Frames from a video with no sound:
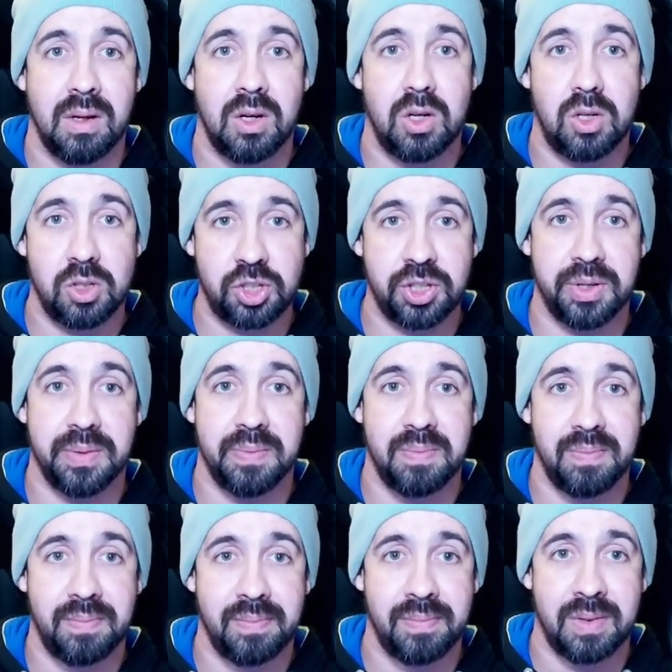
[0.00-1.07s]
Oschon.
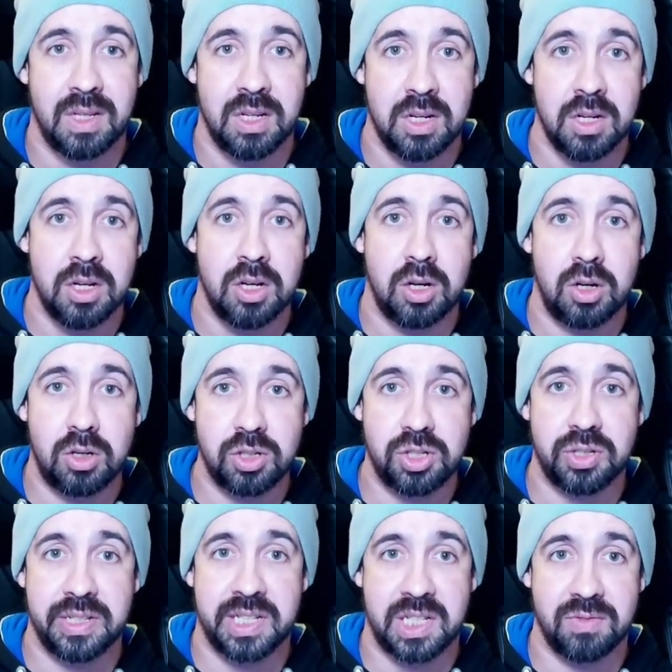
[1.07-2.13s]

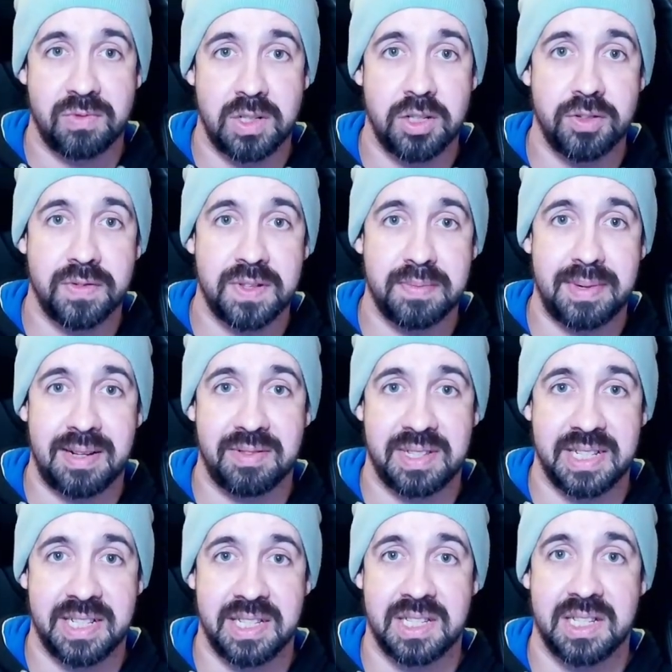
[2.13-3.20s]
Oschon is the ruler of the
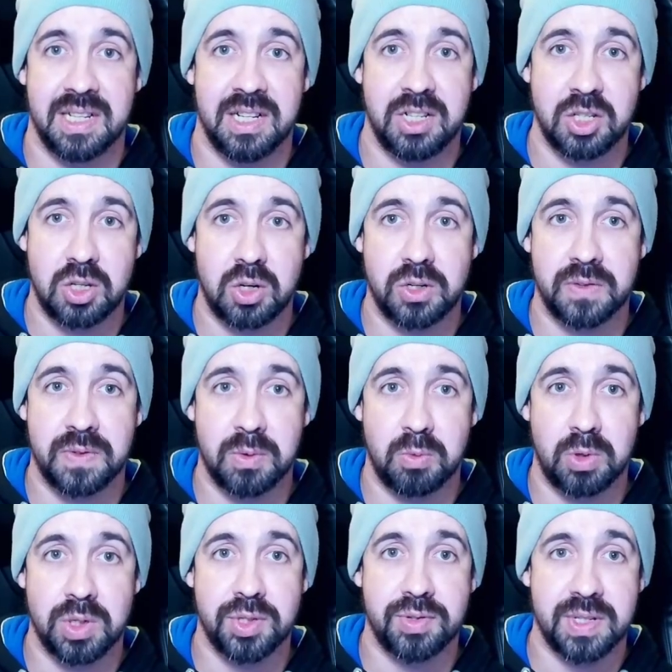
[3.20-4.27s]
mountains and god of the
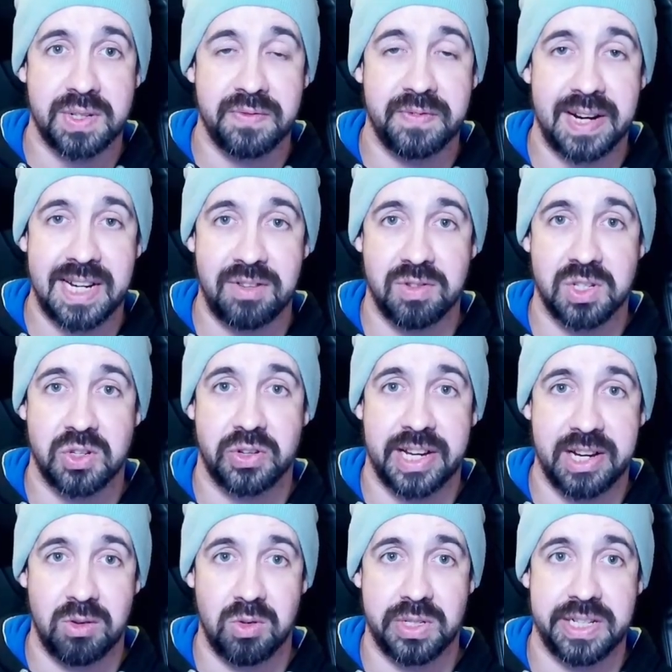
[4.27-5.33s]
wanderers and vagrants on
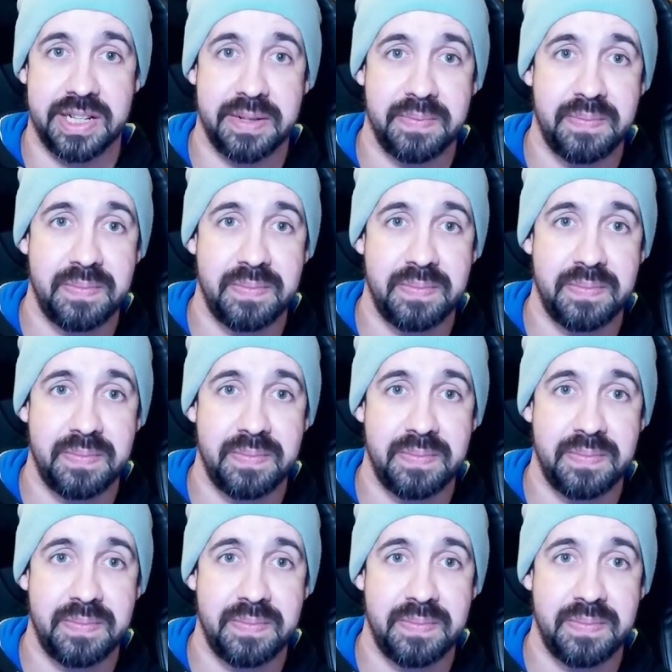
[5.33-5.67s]
Eorzea.